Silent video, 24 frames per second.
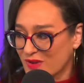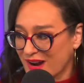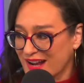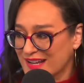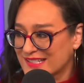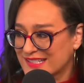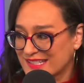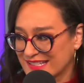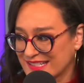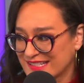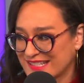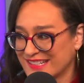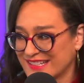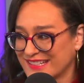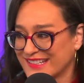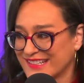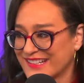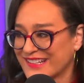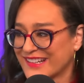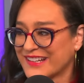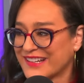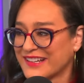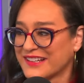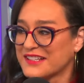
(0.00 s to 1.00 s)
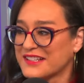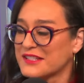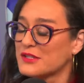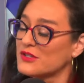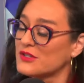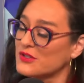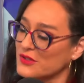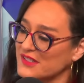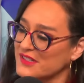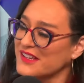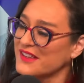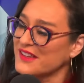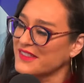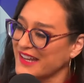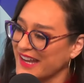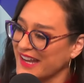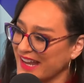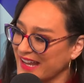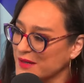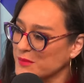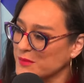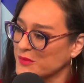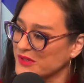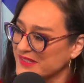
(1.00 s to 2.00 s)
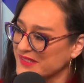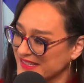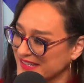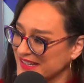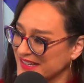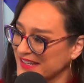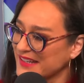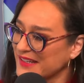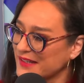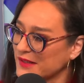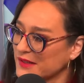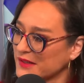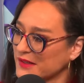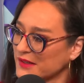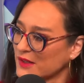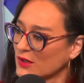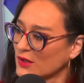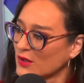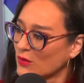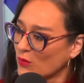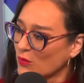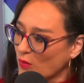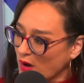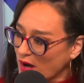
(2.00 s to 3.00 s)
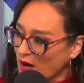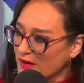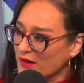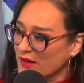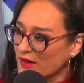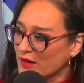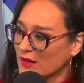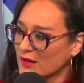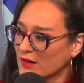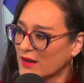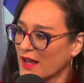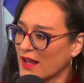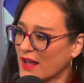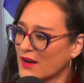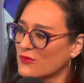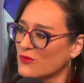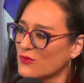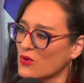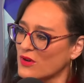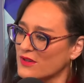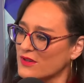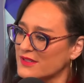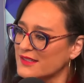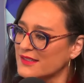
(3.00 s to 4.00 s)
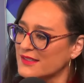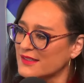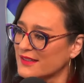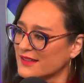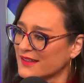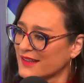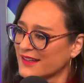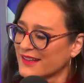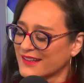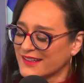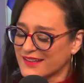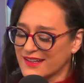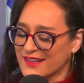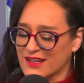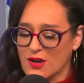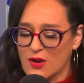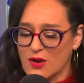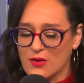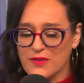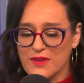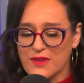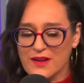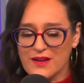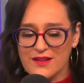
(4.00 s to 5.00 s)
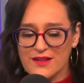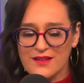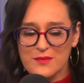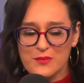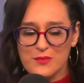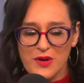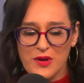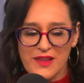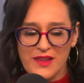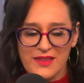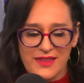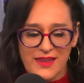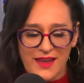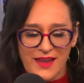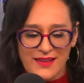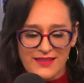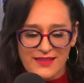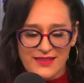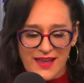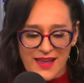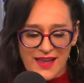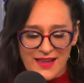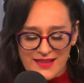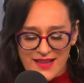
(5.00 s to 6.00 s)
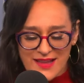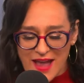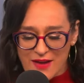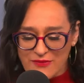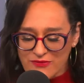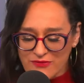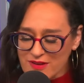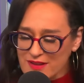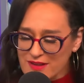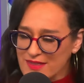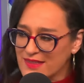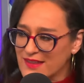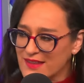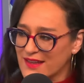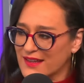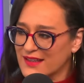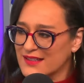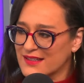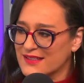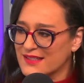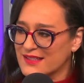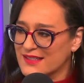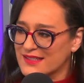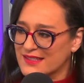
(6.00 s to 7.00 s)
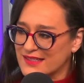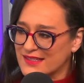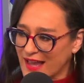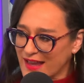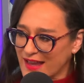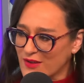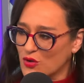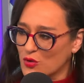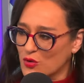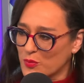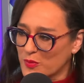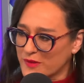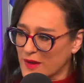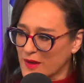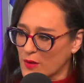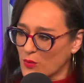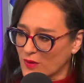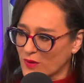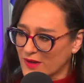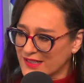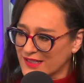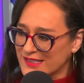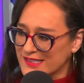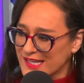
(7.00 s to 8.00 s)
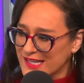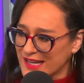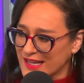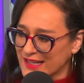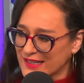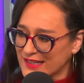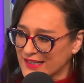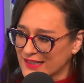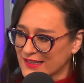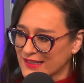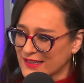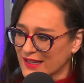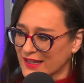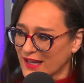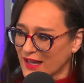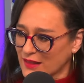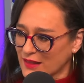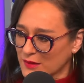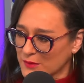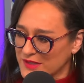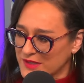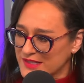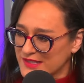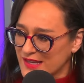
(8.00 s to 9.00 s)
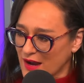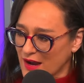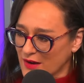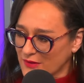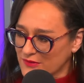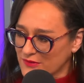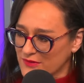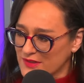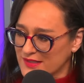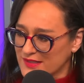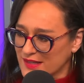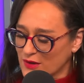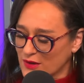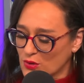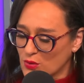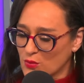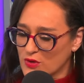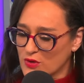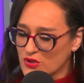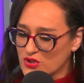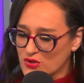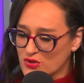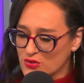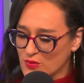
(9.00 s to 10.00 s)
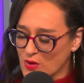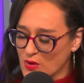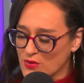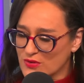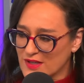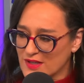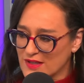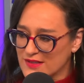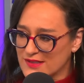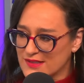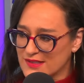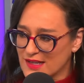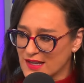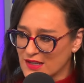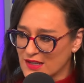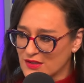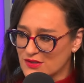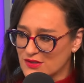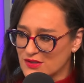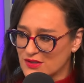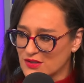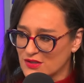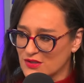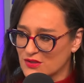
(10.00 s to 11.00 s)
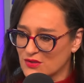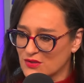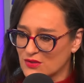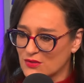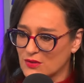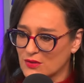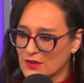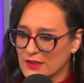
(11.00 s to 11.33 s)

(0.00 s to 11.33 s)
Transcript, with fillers: season. Yeah. Because it turns out that animals need yeah. water. And of course shocking. You know, there but it it everything is a cycle, but they want to take elements out of the cycle, which throws us into